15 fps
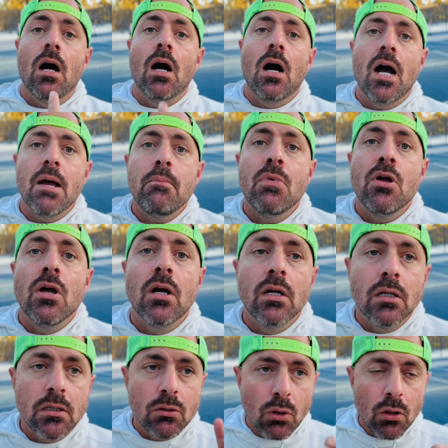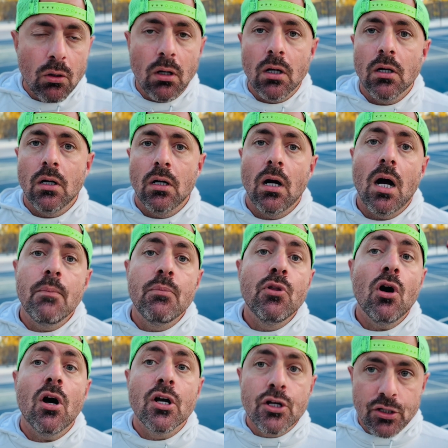I'm
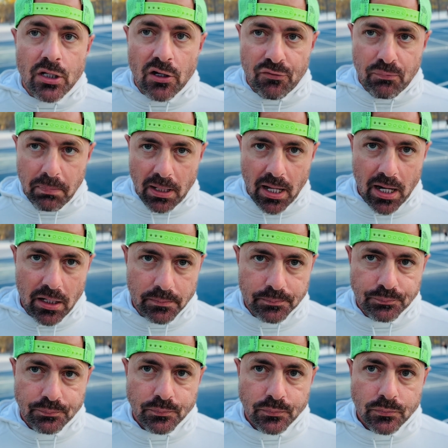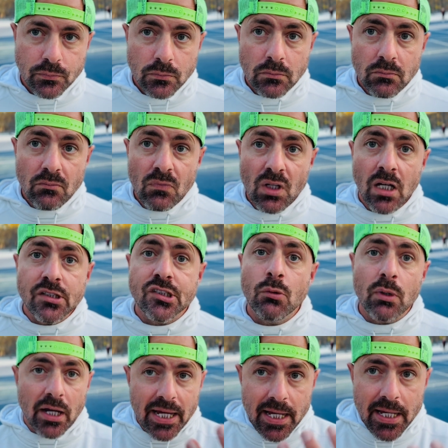not a good enough player. And so when
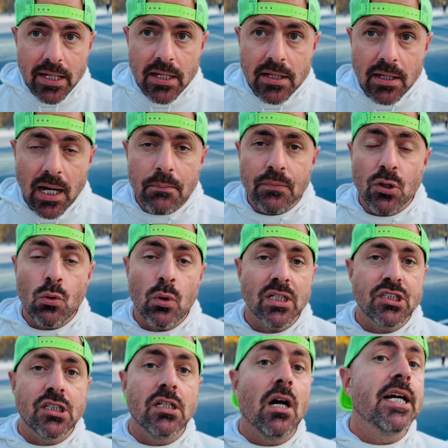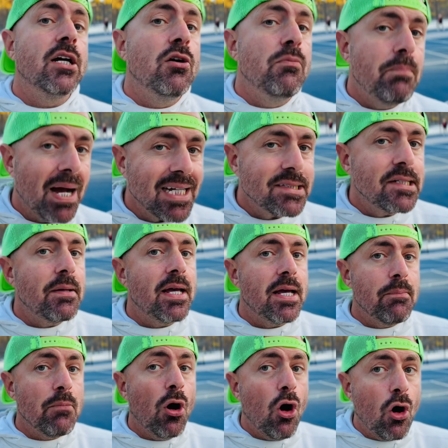I hear that, the question that I go back to
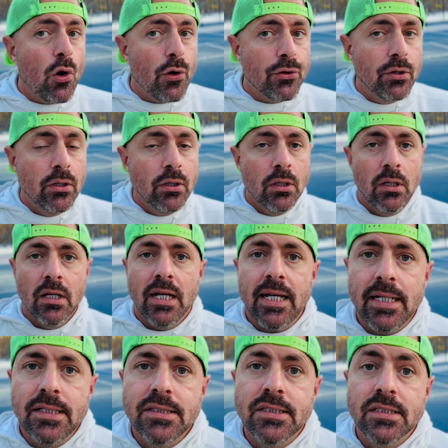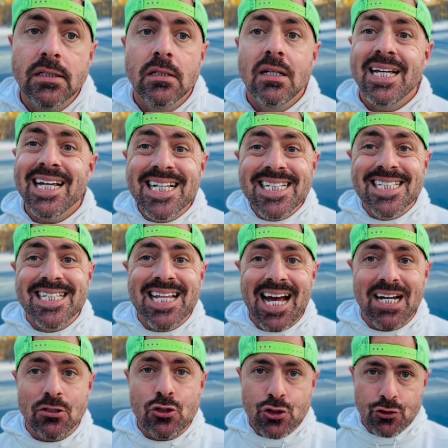him on is that
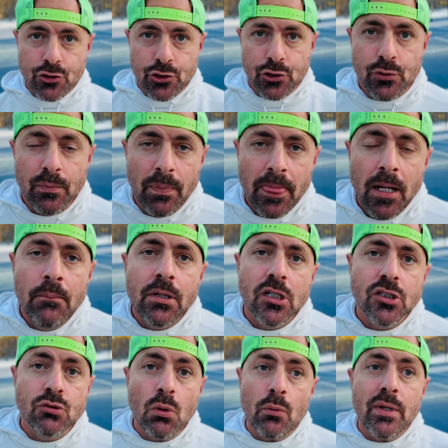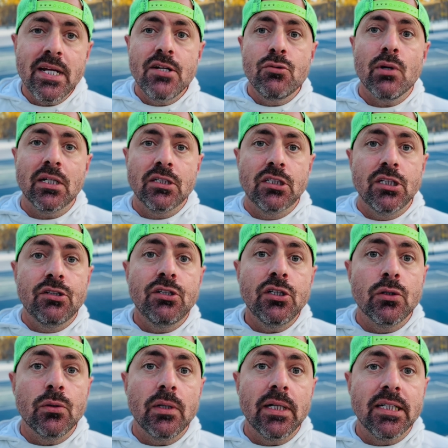true? Because what we need to actually
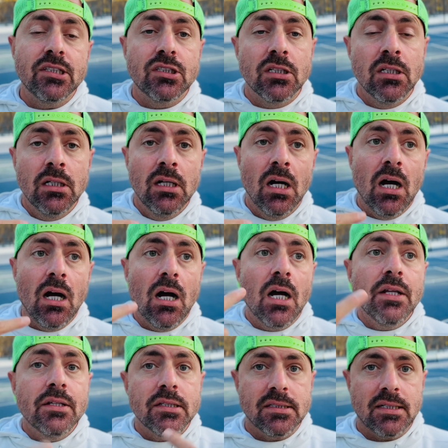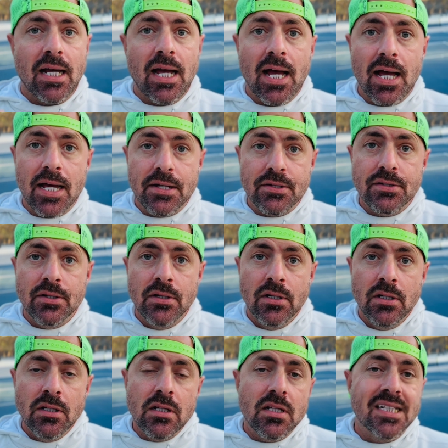do is understand
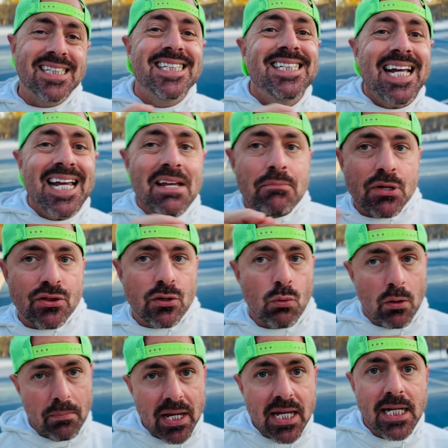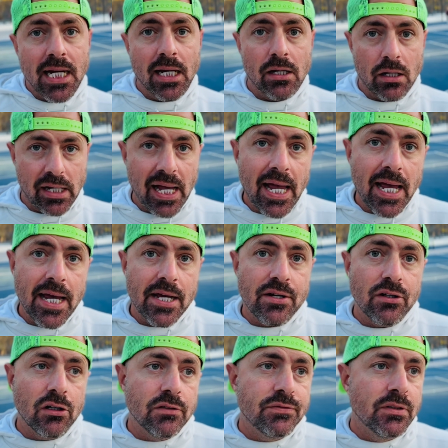that the statement that we're making in our head
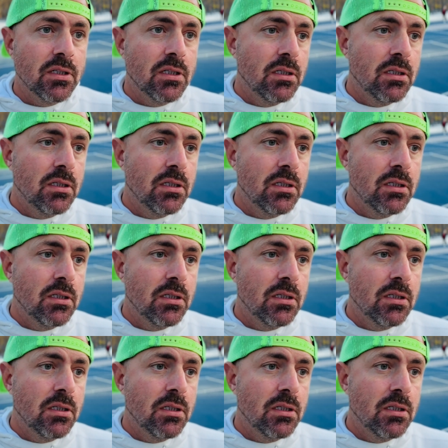of,